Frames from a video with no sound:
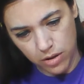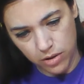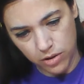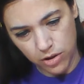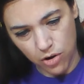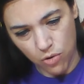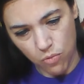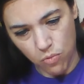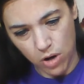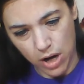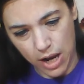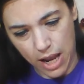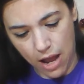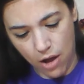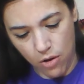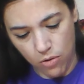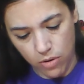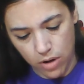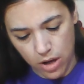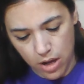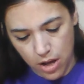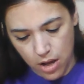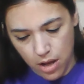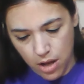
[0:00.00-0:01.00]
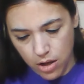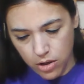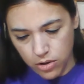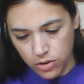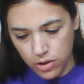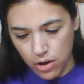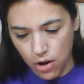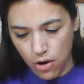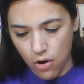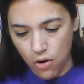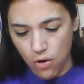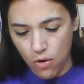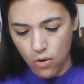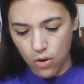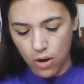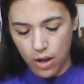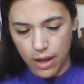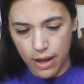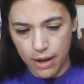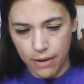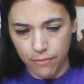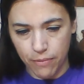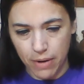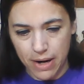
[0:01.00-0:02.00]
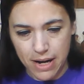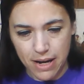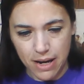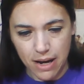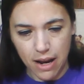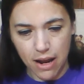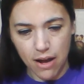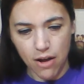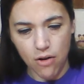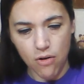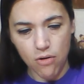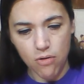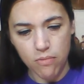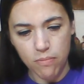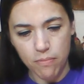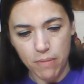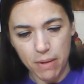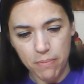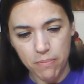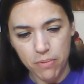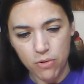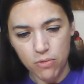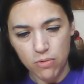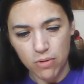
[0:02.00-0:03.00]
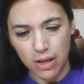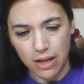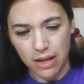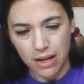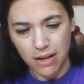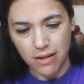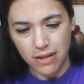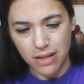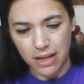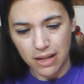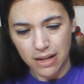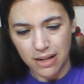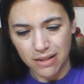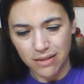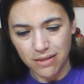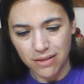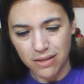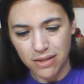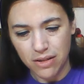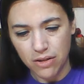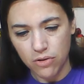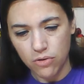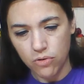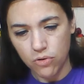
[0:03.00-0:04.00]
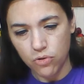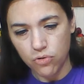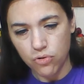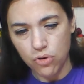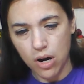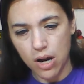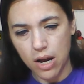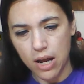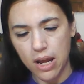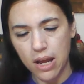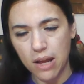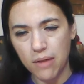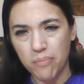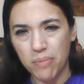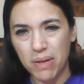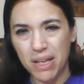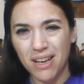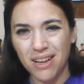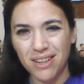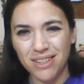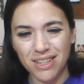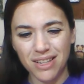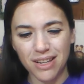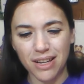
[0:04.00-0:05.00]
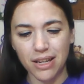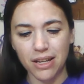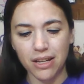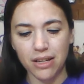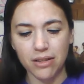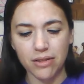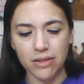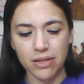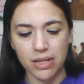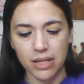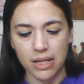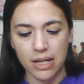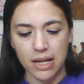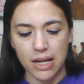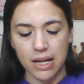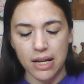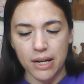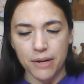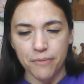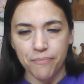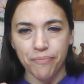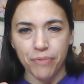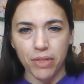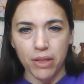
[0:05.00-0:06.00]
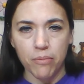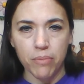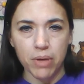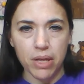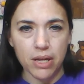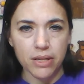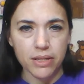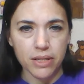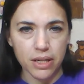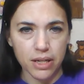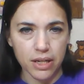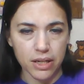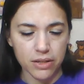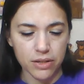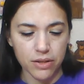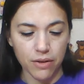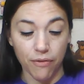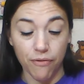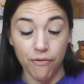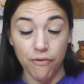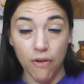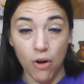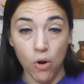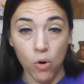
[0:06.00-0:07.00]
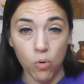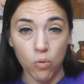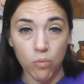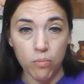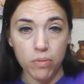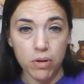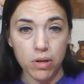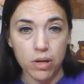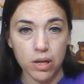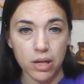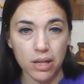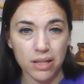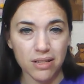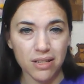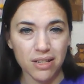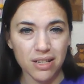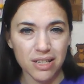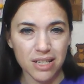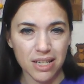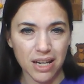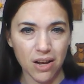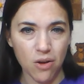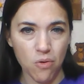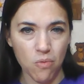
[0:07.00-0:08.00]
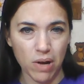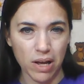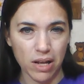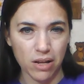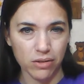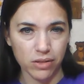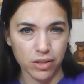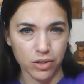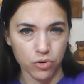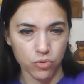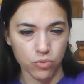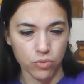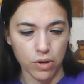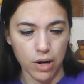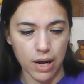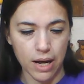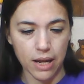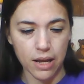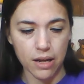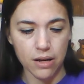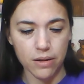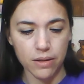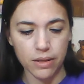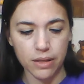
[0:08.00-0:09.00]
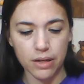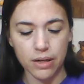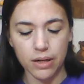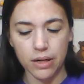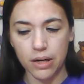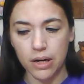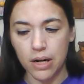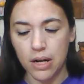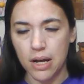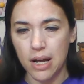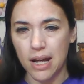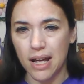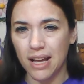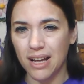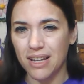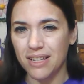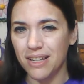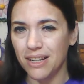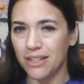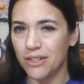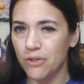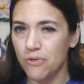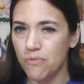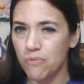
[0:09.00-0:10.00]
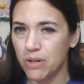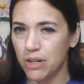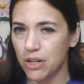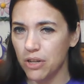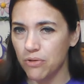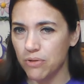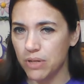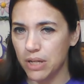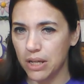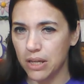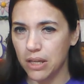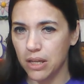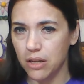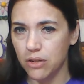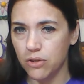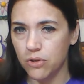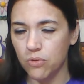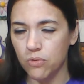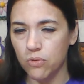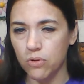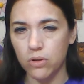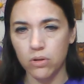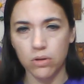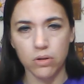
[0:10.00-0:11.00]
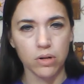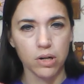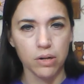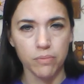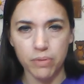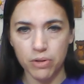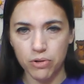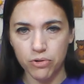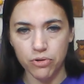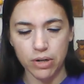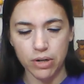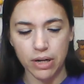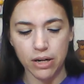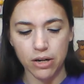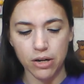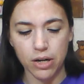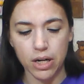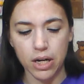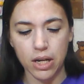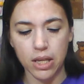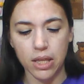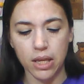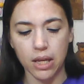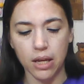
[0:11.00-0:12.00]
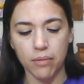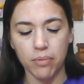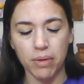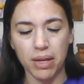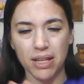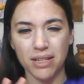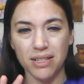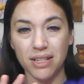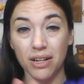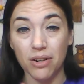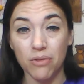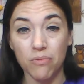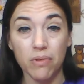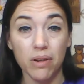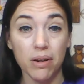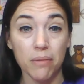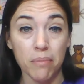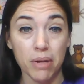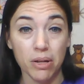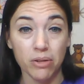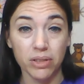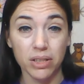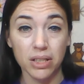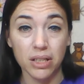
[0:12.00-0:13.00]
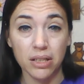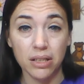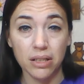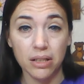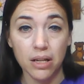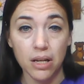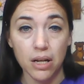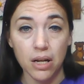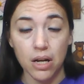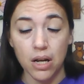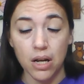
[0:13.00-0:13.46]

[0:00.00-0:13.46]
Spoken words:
It's going to work out. So right now my boot, like I said, is still drying because it is the foam. It's going to take a while to dry on there because I don't want to use a heat tool or a blow dryer or anything because I don't want to melt it.